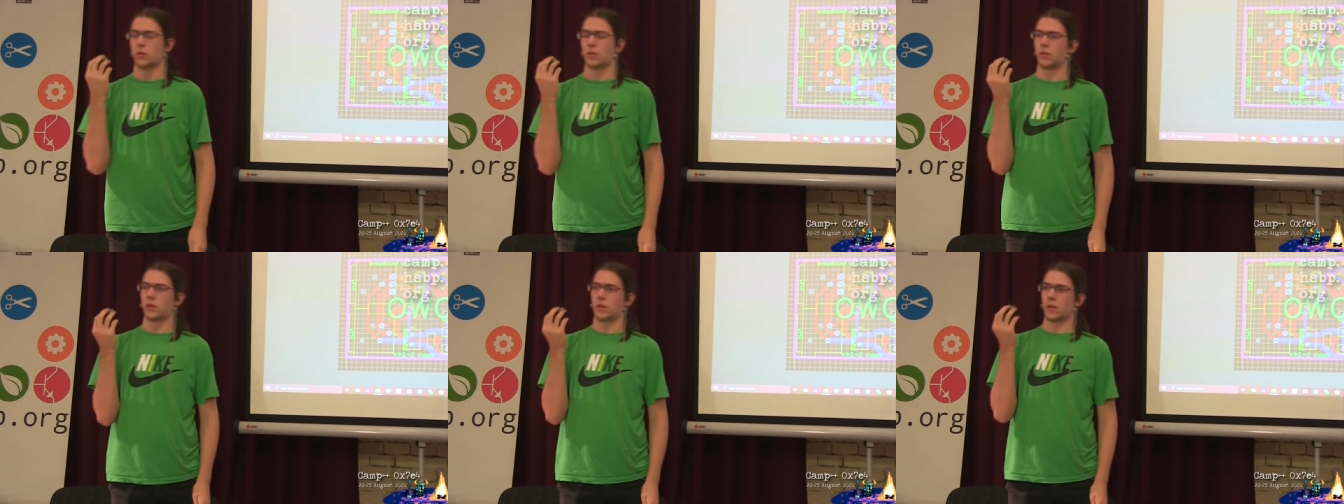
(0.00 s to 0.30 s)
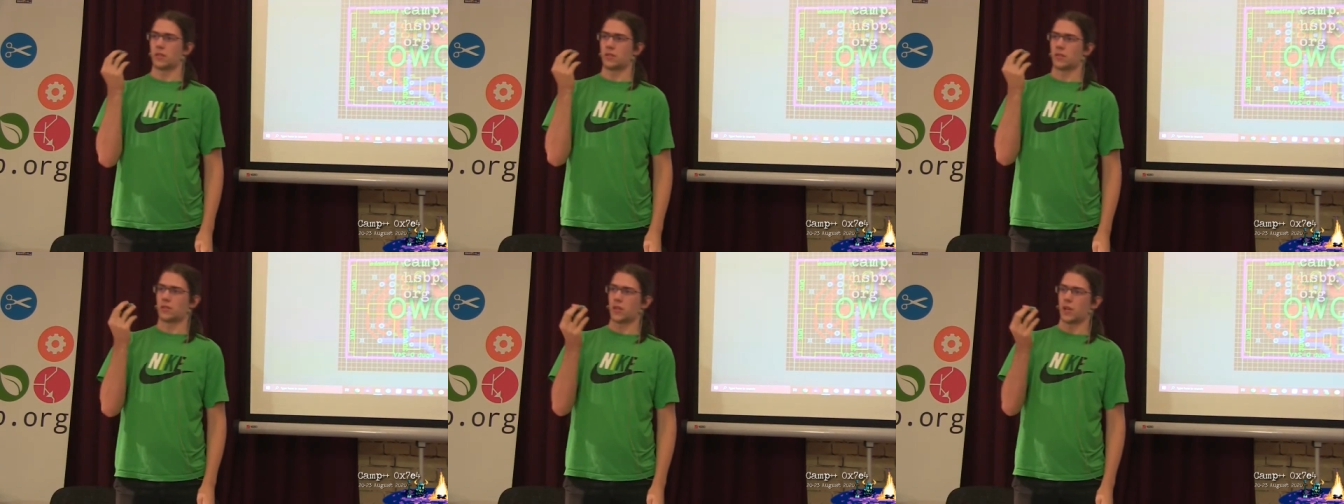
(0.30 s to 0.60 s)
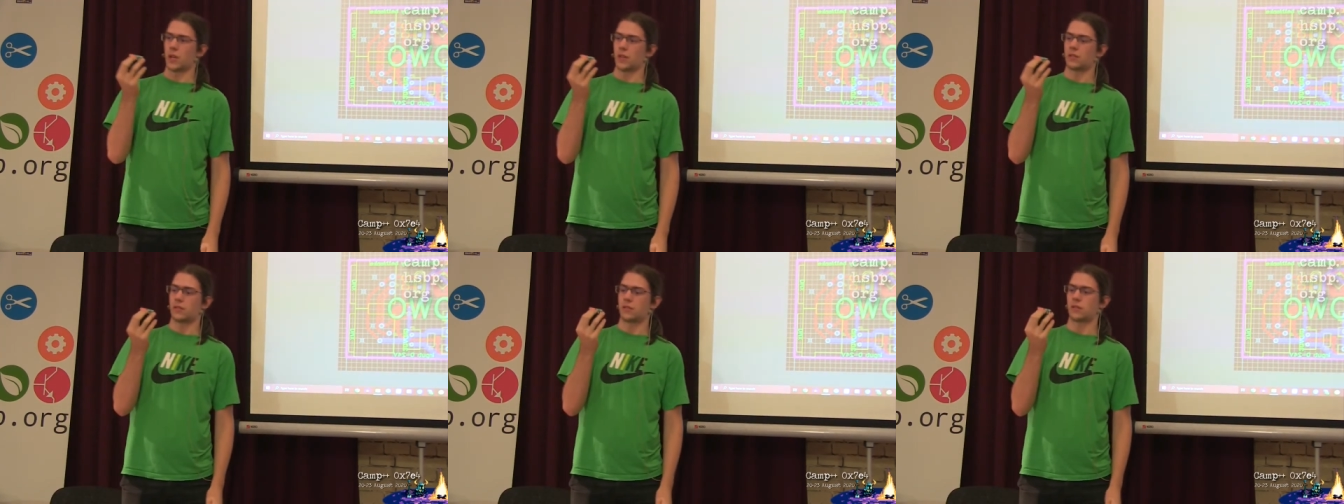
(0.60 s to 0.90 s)
you can
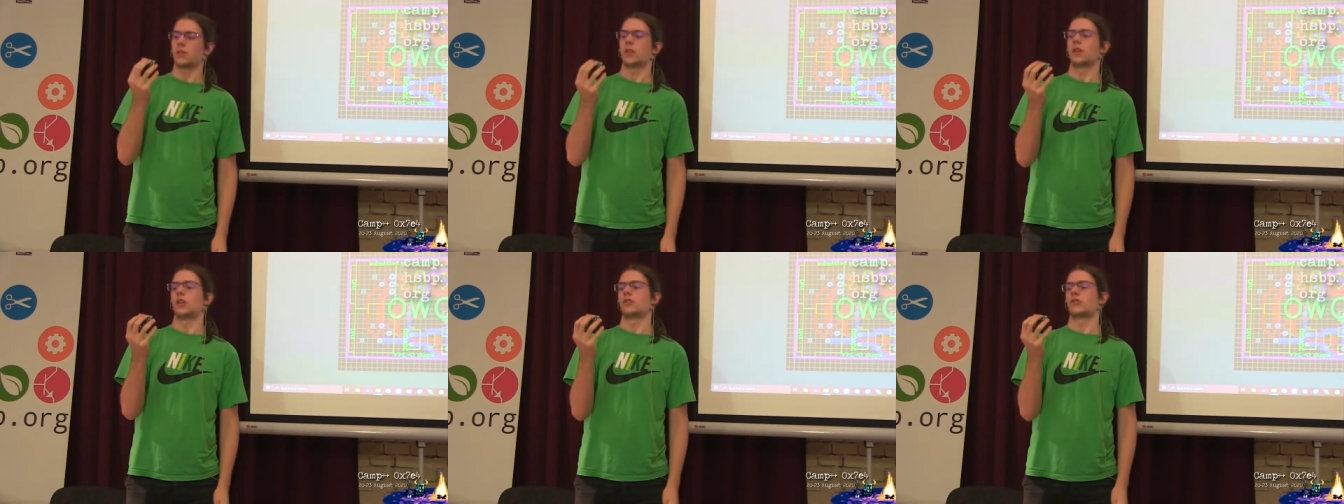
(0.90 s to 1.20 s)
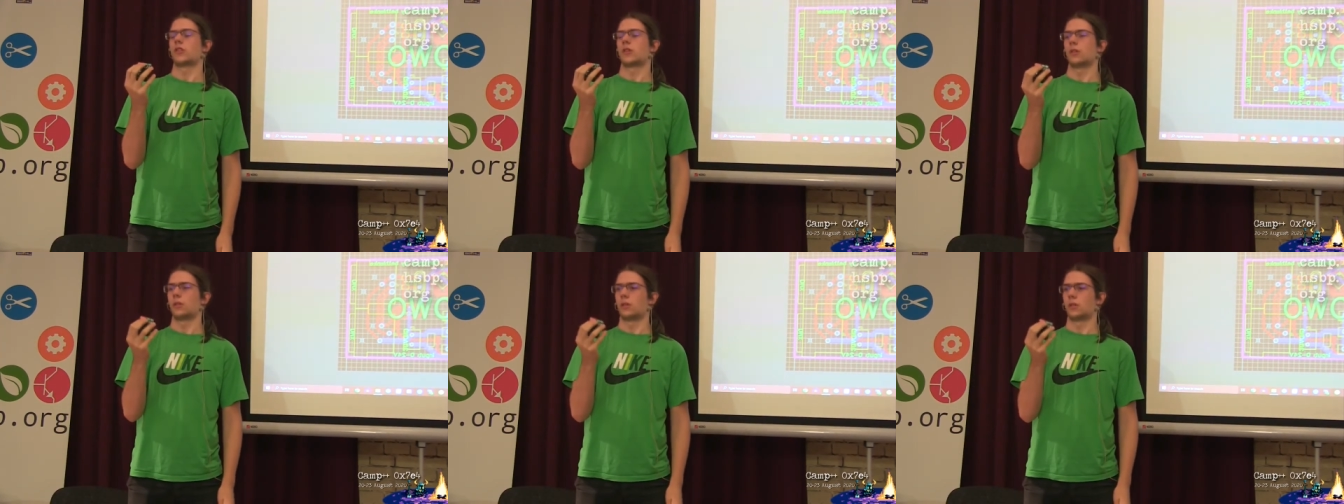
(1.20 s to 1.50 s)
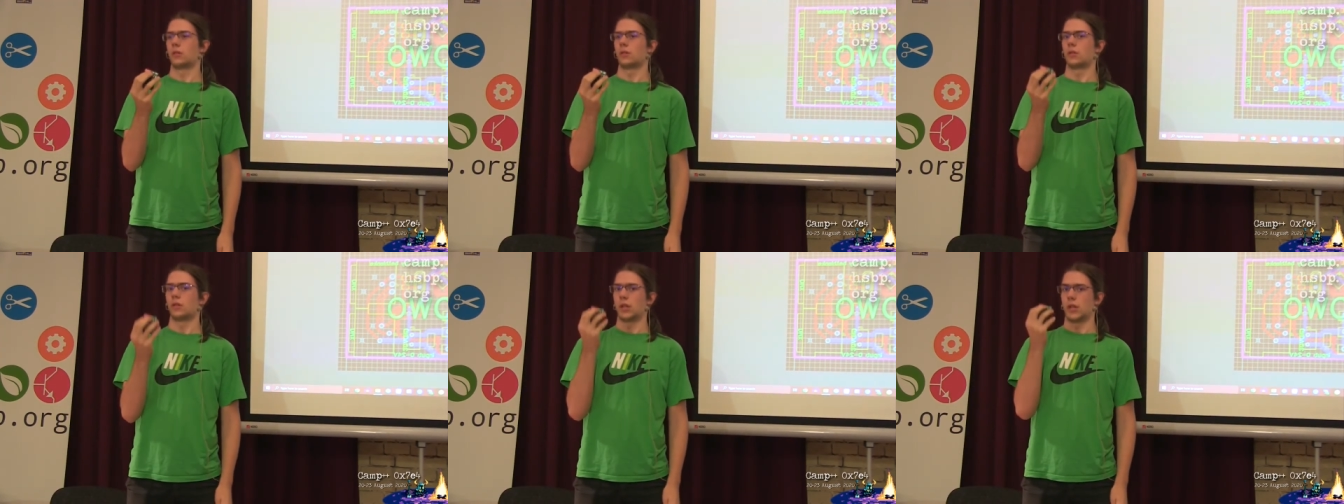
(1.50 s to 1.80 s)
set a
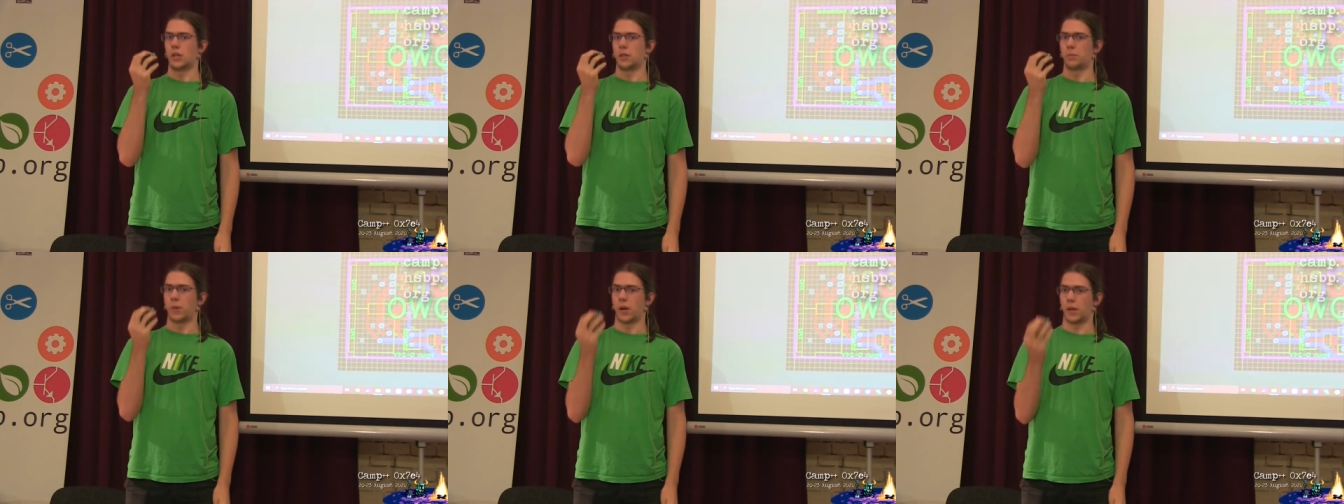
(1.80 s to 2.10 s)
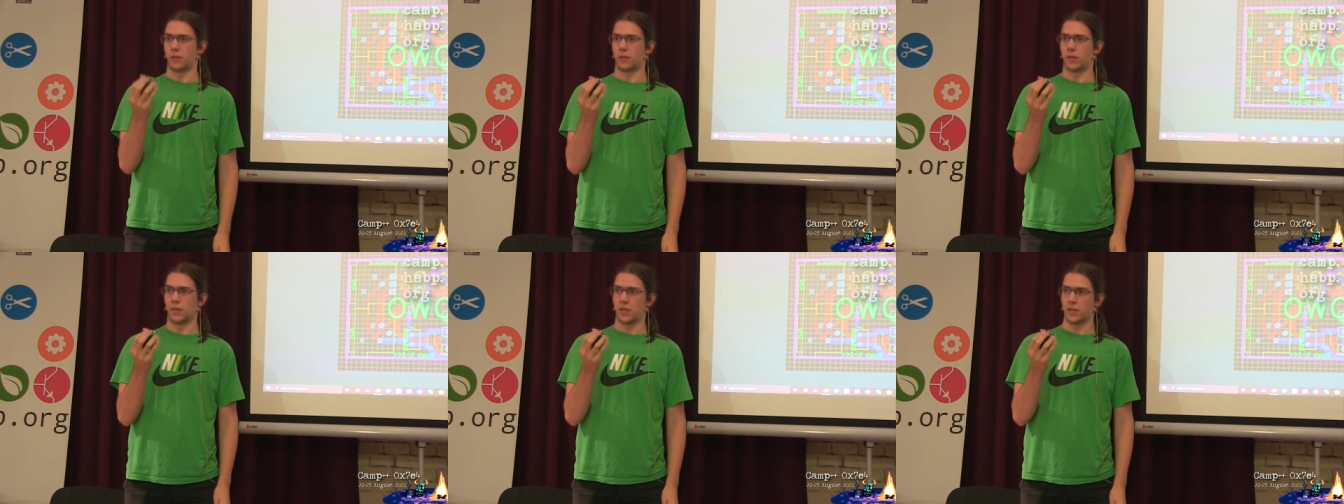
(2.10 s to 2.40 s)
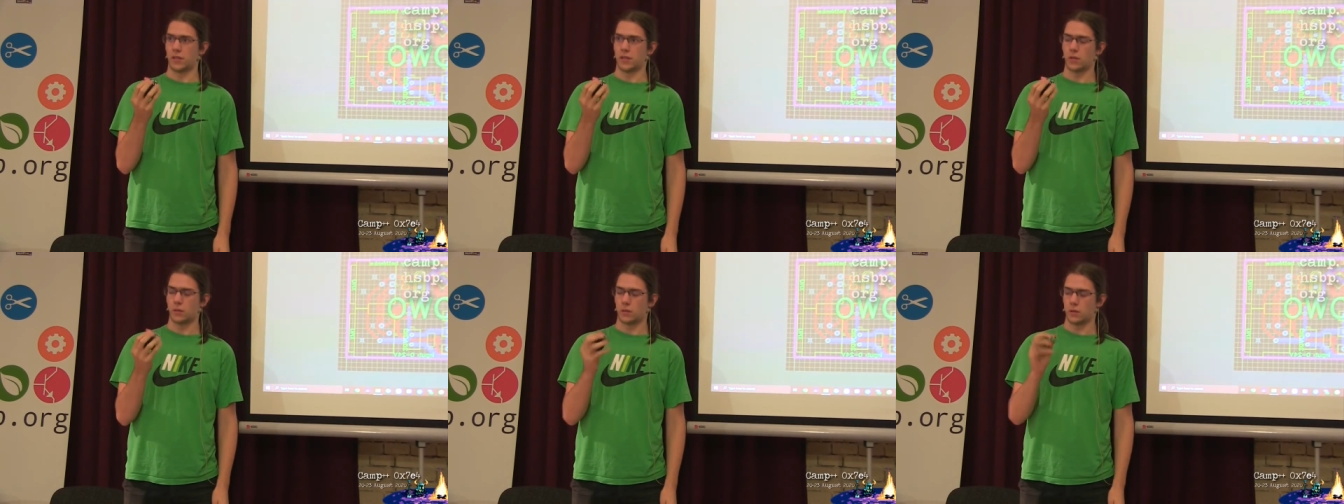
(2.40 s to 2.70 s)
channel in binary
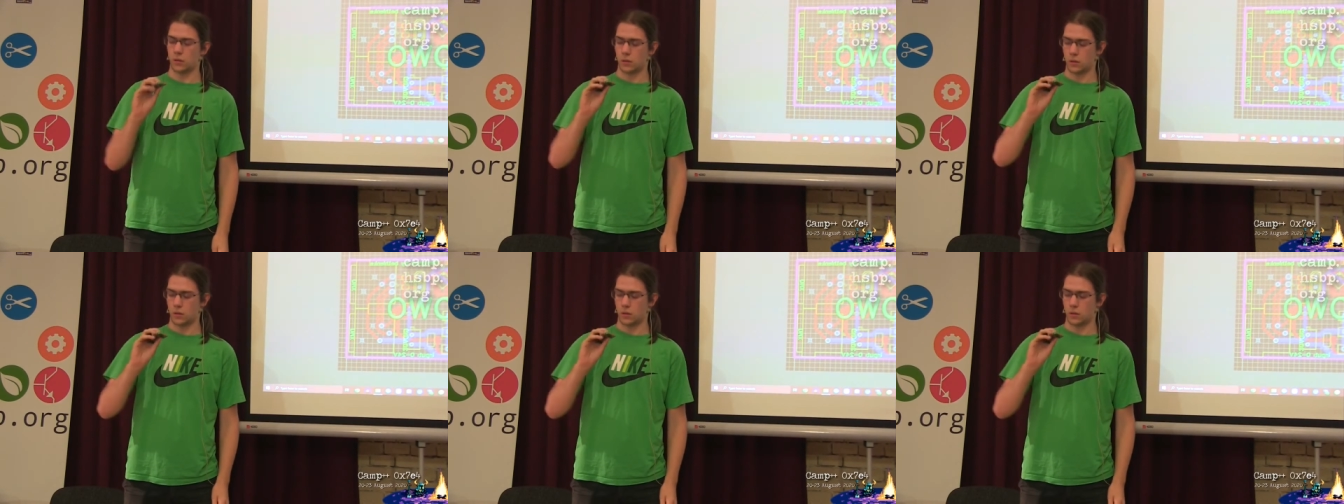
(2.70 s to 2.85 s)
data.